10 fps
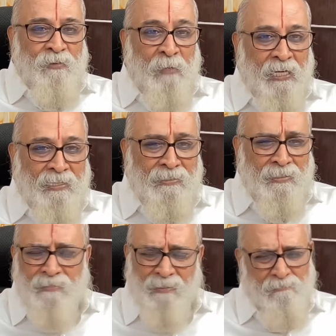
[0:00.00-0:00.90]

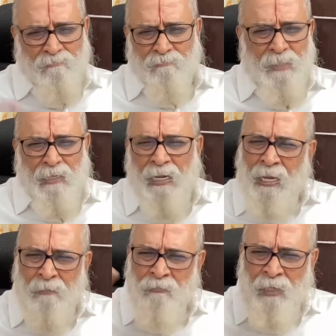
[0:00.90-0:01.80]
Prabhupada said,
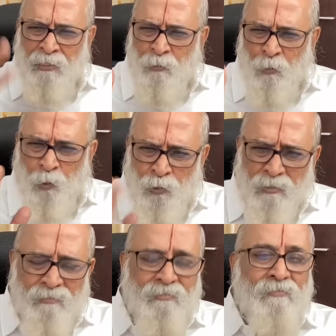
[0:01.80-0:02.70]
I am very
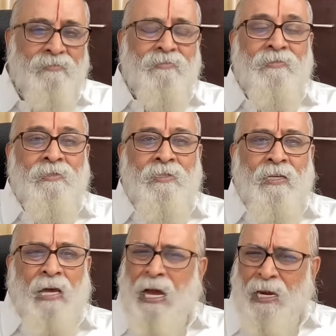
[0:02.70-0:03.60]
old.
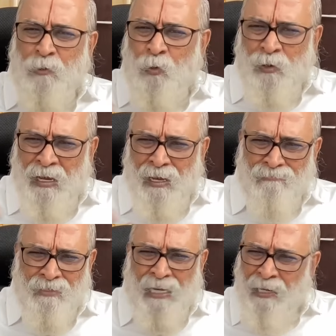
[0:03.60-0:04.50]
I don't
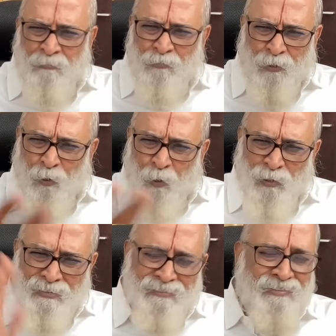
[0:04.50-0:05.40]
have time for
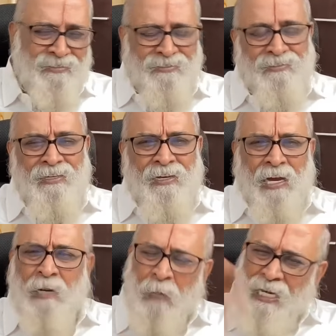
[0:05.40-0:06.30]
all this
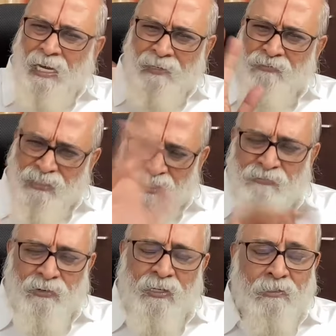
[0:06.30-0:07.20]
and my life is
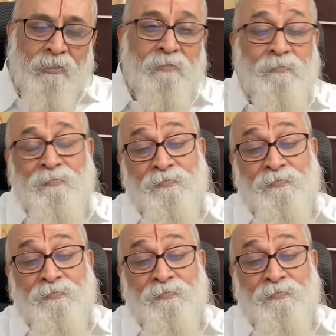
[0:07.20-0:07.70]
different.